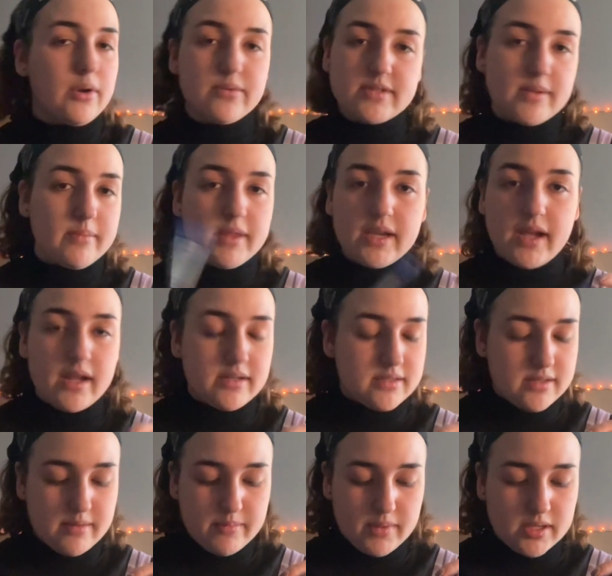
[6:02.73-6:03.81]
something at
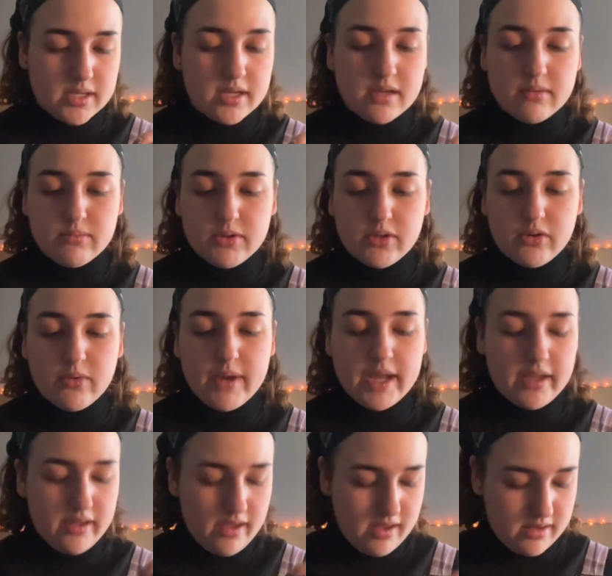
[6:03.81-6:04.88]
somebody real
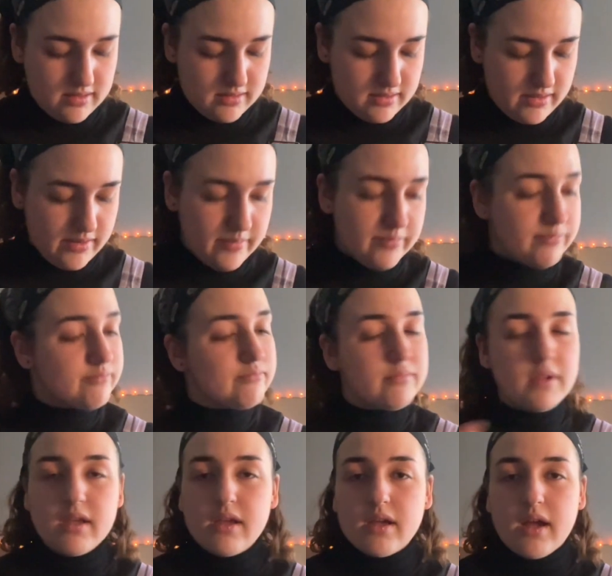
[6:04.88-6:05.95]
quick, and
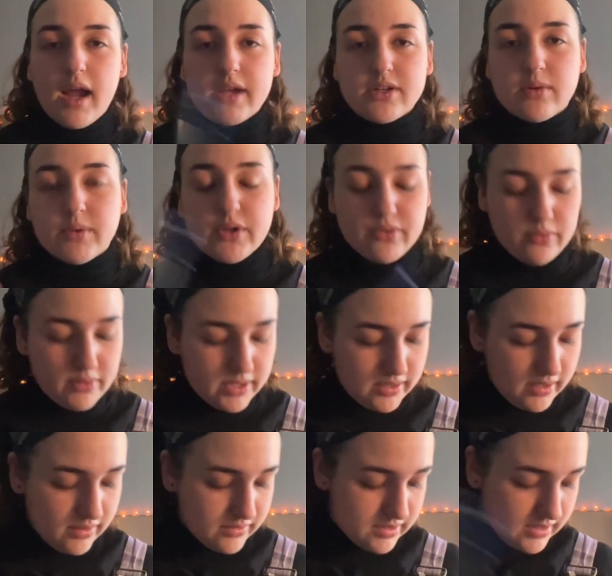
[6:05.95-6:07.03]
I don't want to throw
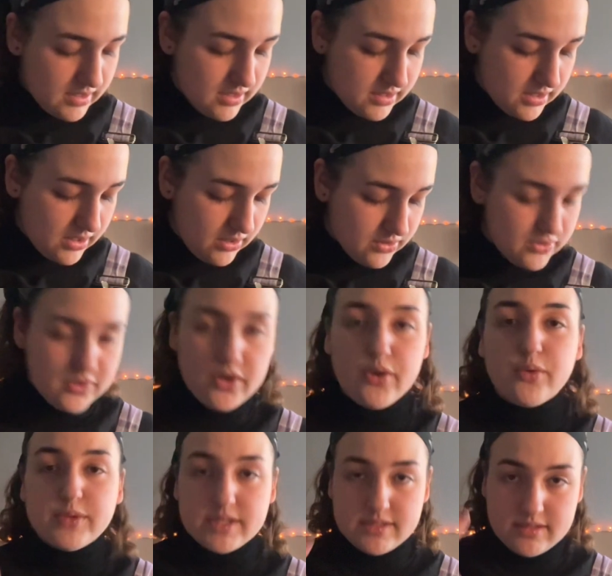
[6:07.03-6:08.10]
anything else in here,
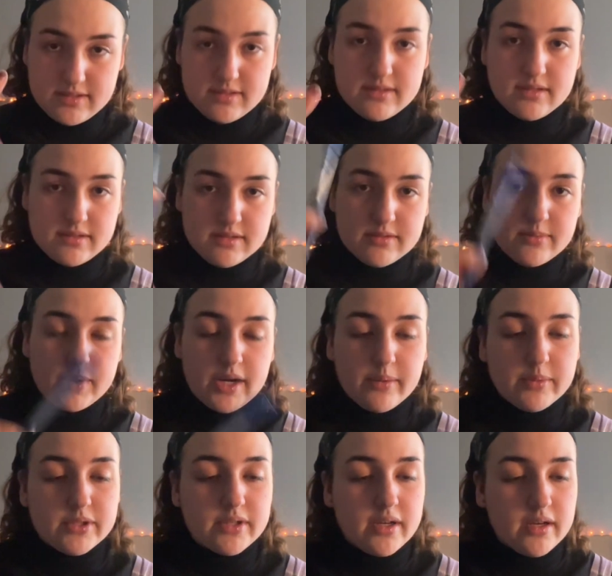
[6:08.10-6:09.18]
so this is what I
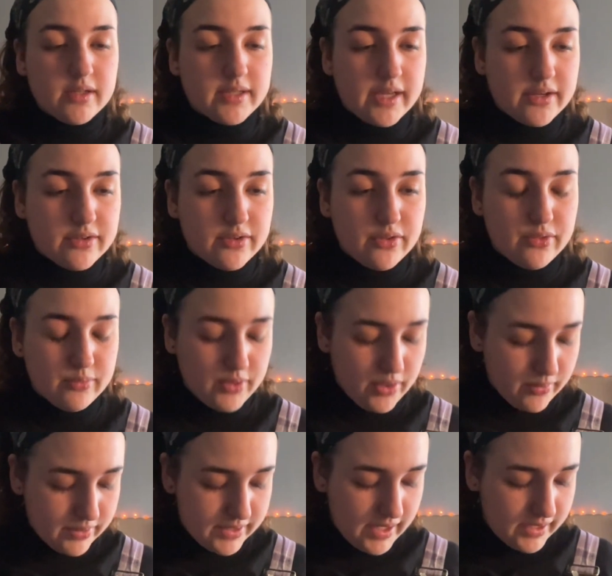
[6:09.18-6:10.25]
would elect to
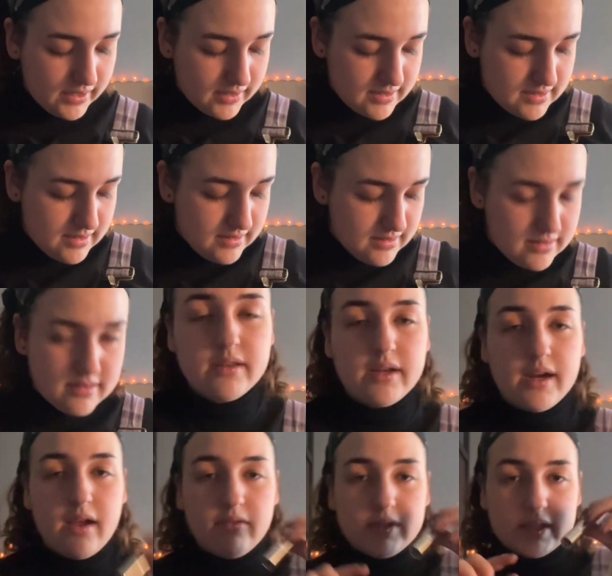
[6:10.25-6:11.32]
throw in that instance.
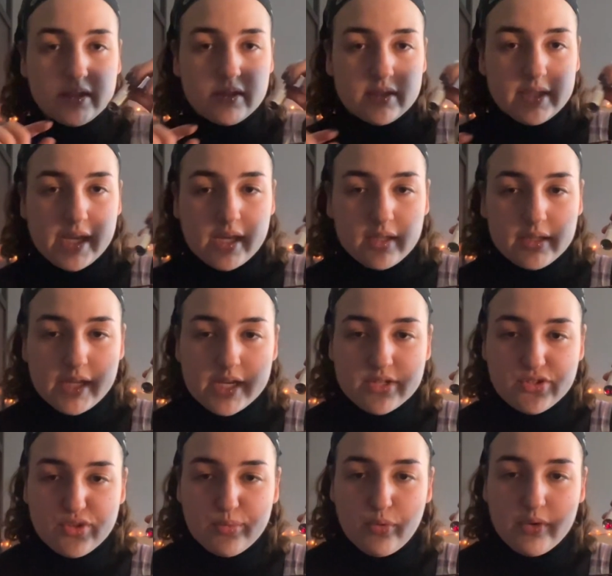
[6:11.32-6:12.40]
I have a little like
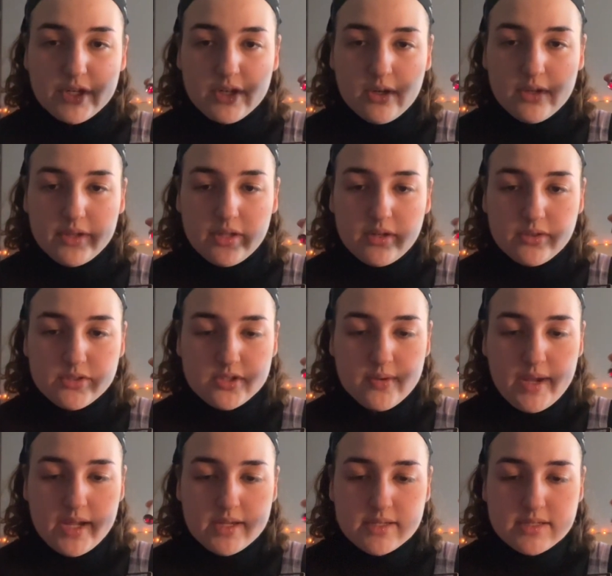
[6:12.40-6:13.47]
laser pointer that also
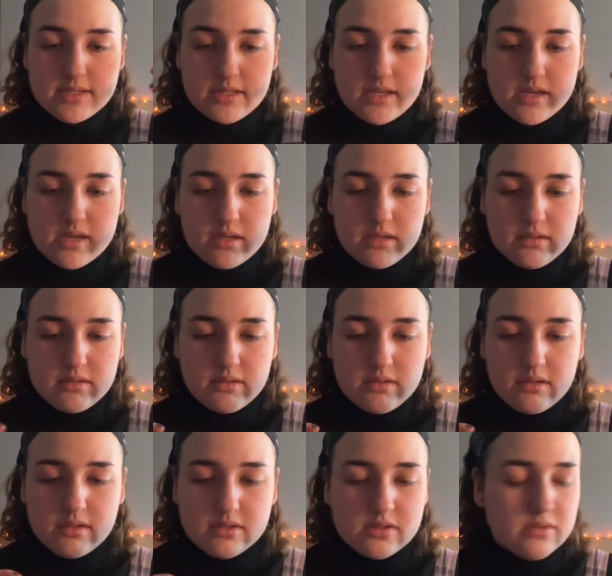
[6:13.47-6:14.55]
has like
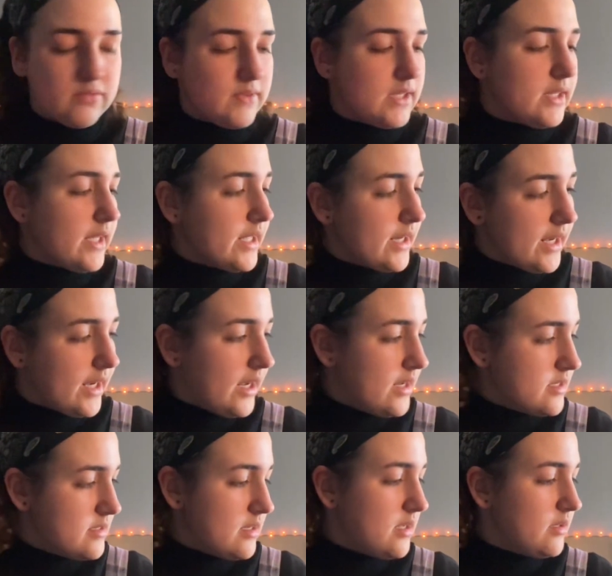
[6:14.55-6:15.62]
a UV light, I
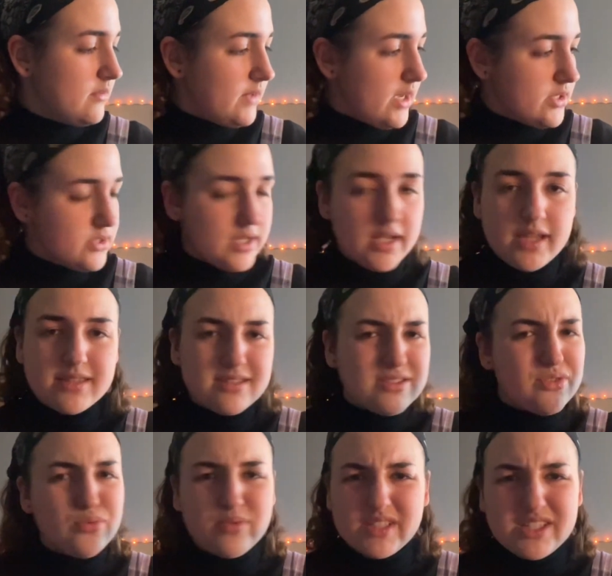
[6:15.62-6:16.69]
guess, and a flashlight. It's
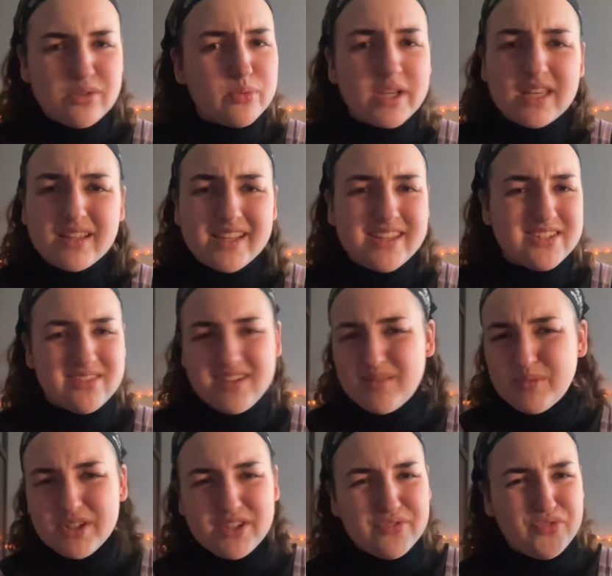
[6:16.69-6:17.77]
a really weak laser. I'm
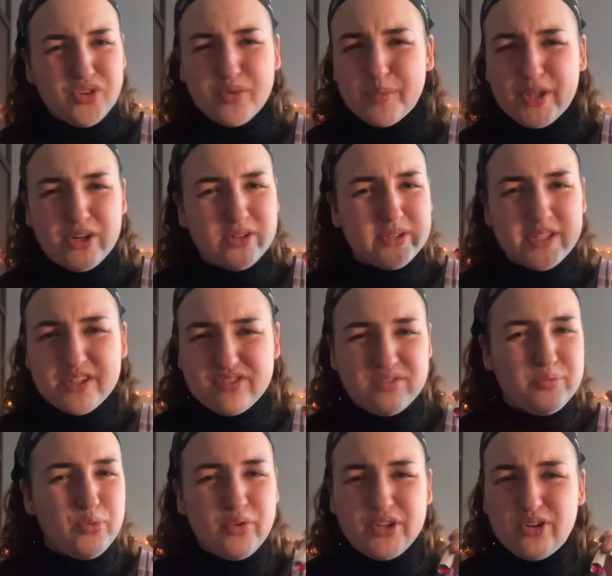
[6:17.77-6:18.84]
looking for a better laser
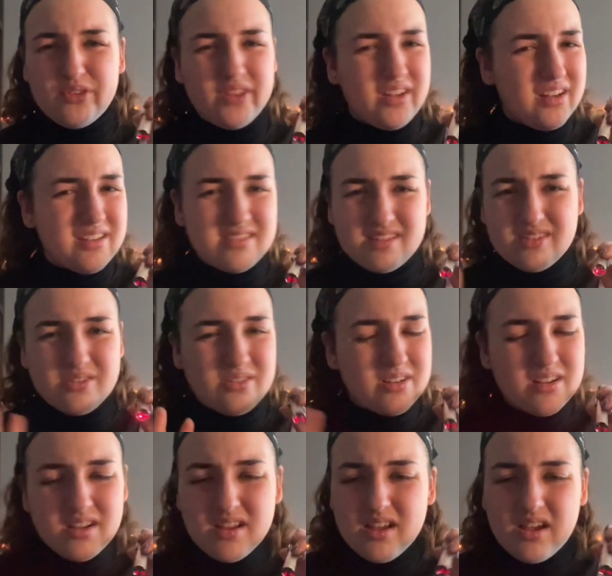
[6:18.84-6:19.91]
pointer that has other
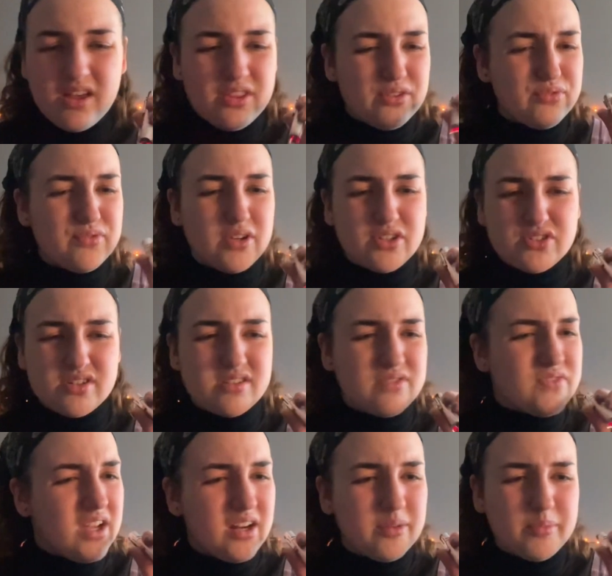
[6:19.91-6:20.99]
functions. If
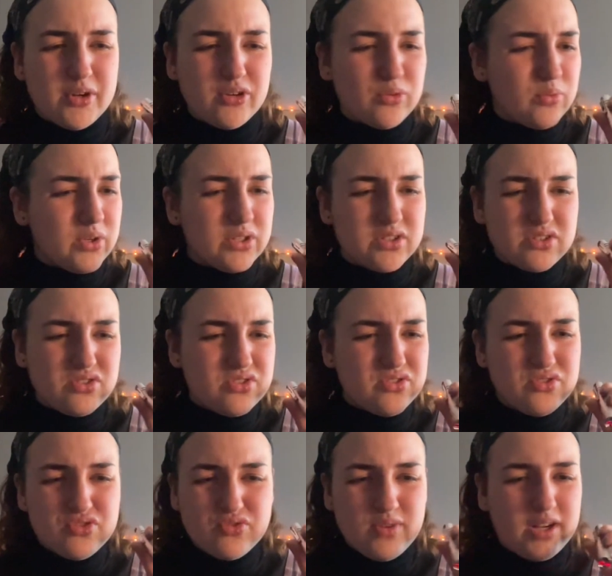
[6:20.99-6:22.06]
you got a better one, you
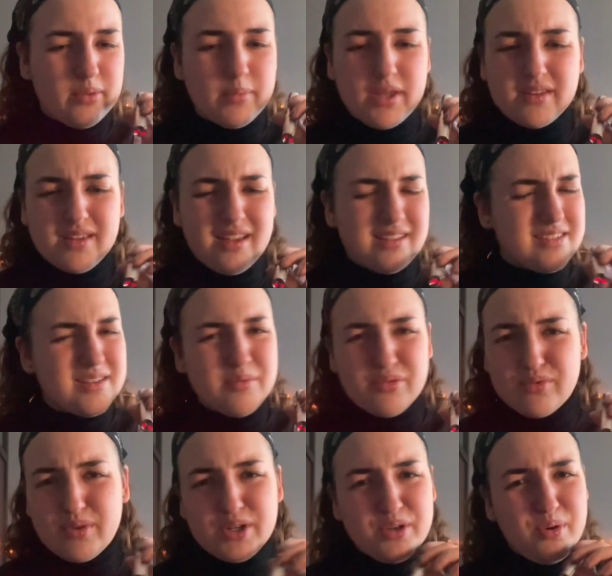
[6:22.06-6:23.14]
just recommend that. Same with
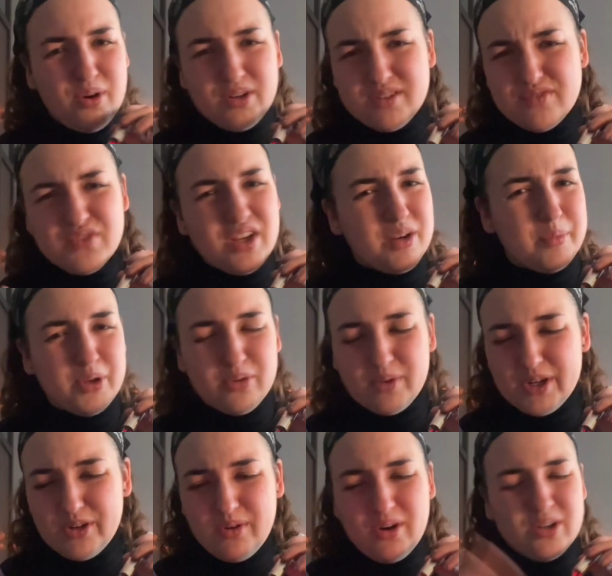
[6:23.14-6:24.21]
the radio harness. If you got a better
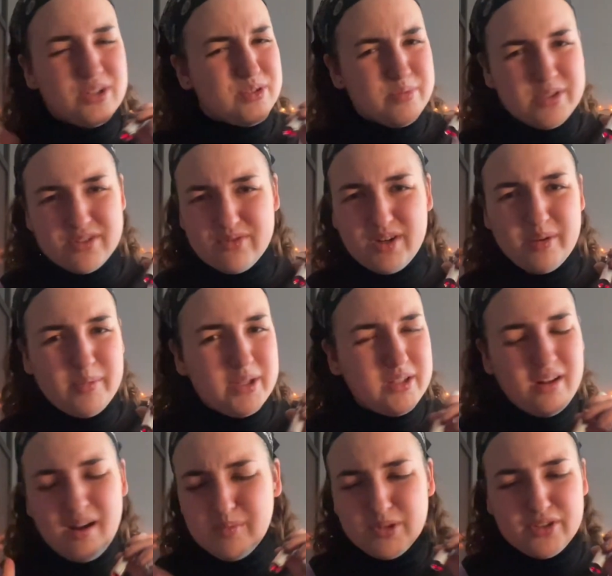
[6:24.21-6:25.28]
radio harness, please recommend
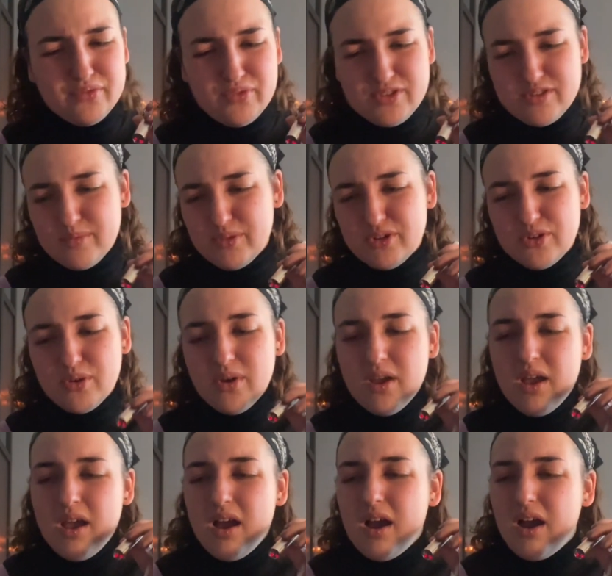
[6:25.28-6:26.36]
it. I'm looking for something new.
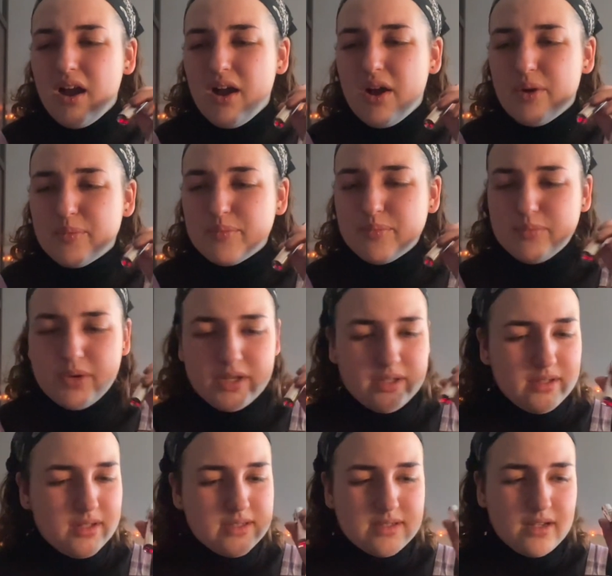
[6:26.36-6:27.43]

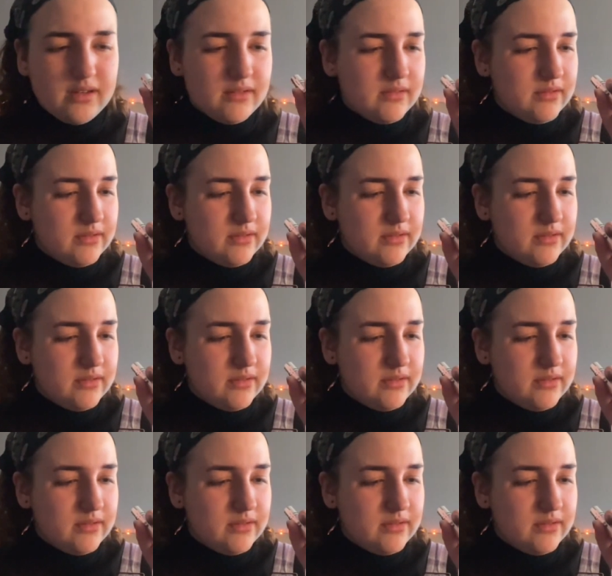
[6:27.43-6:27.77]
But it's kind of